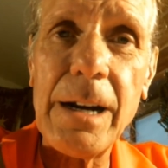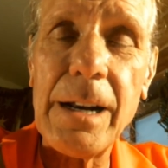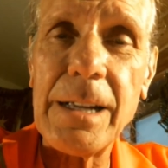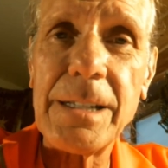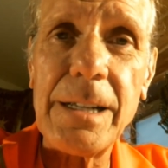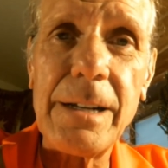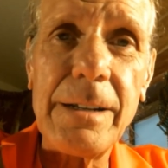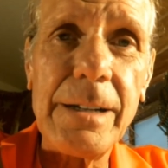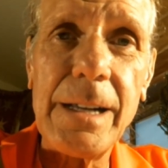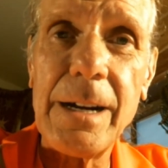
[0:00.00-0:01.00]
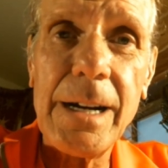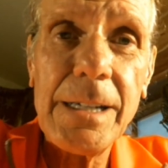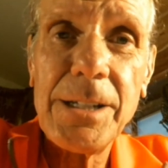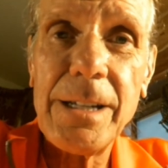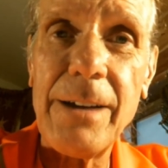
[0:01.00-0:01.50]
And I said, you know, I
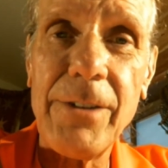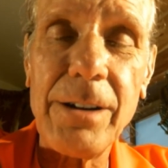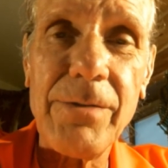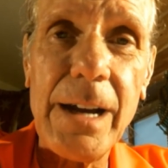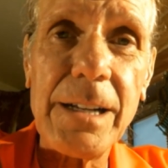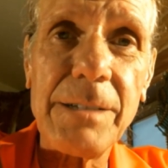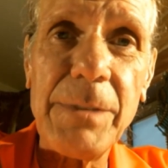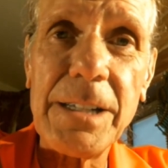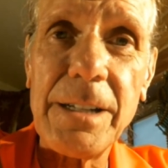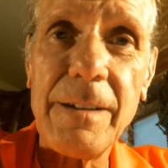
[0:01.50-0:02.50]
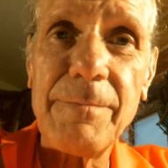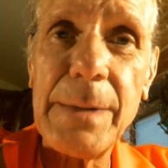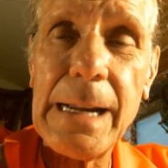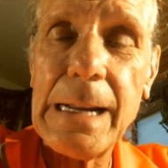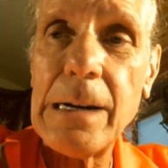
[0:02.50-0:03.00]
used to have arthritis myself,
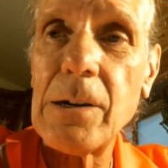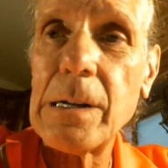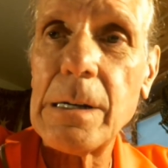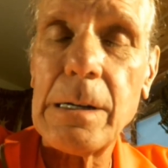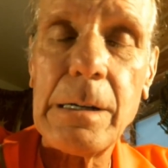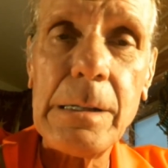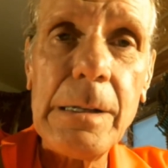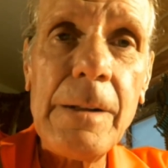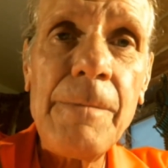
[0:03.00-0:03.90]
but I cured it all.